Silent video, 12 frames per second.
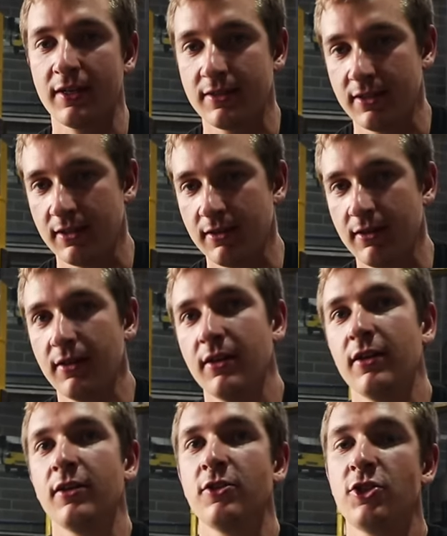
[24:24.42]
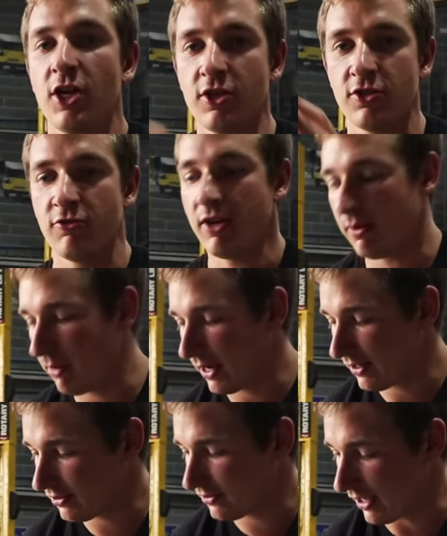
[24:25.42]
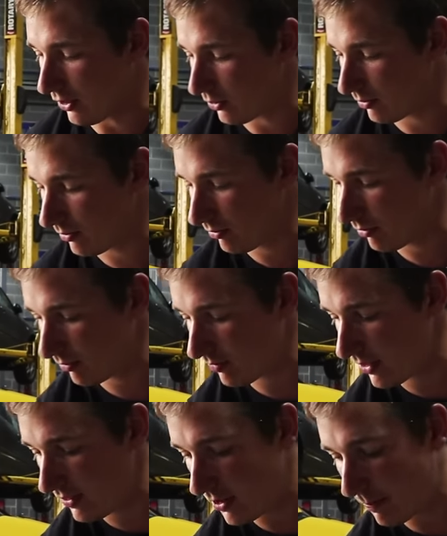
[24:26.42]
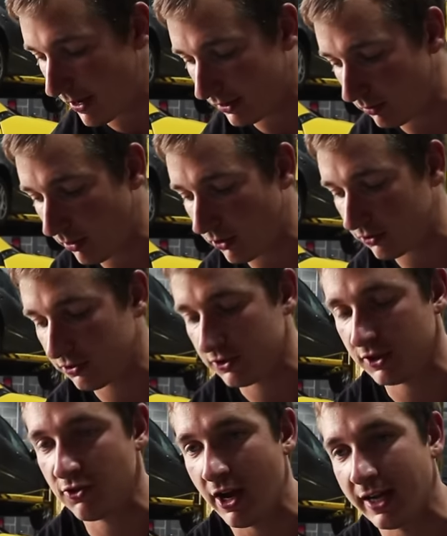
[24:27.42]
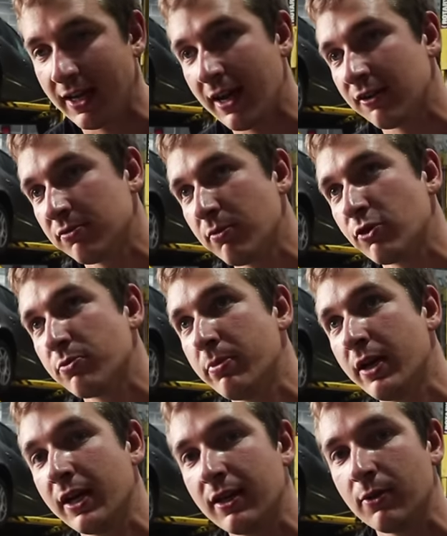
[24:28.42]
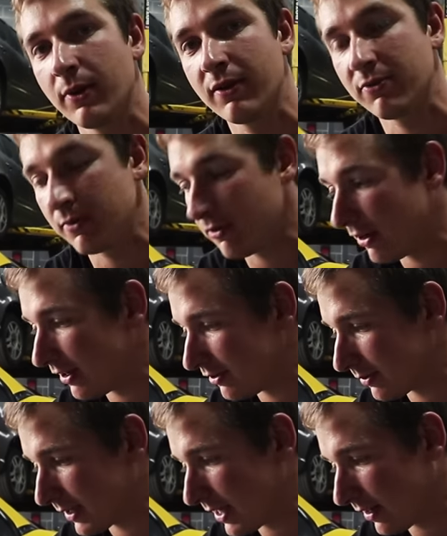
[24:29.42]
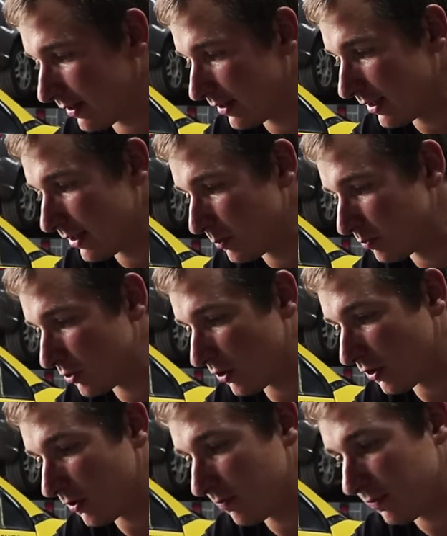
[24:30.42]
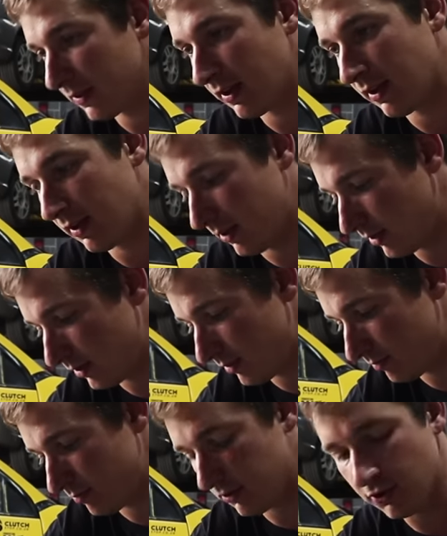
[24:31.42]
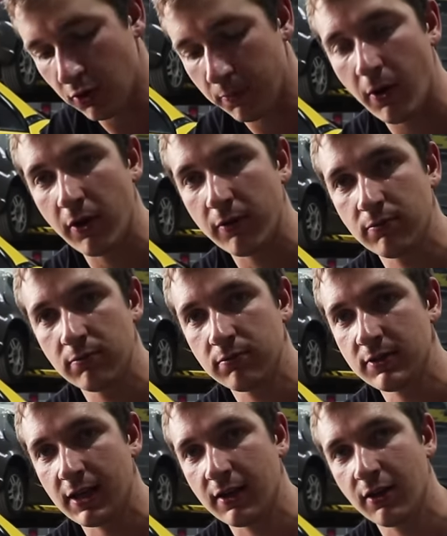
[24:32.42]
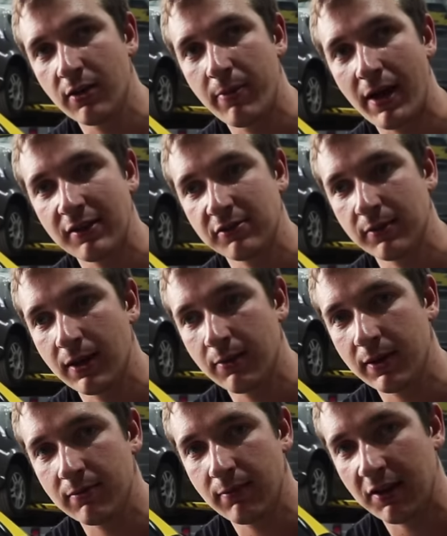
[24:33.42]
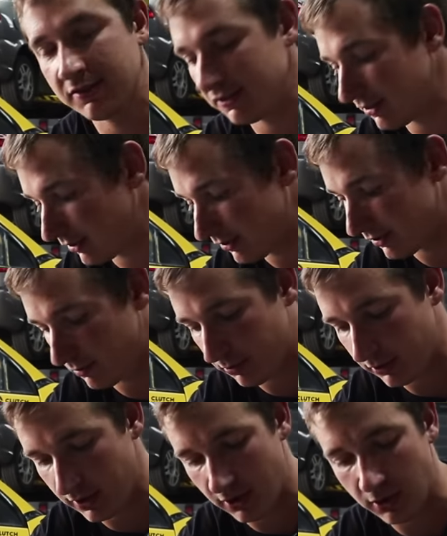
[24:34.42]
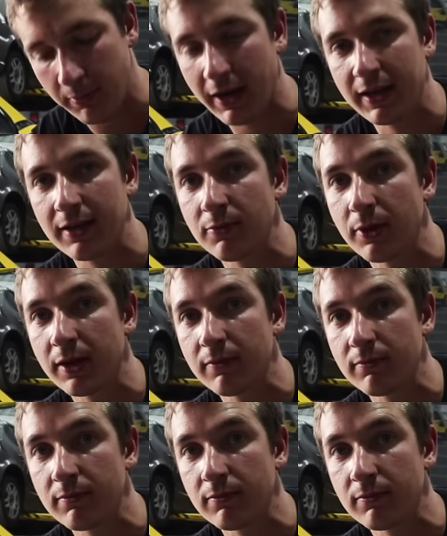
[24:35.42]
had to change the rear bias setup in the pedal box to try and get as much braking away from the rear as we can. So there's no point taking all the bias away with master cylinders and putting it all back in with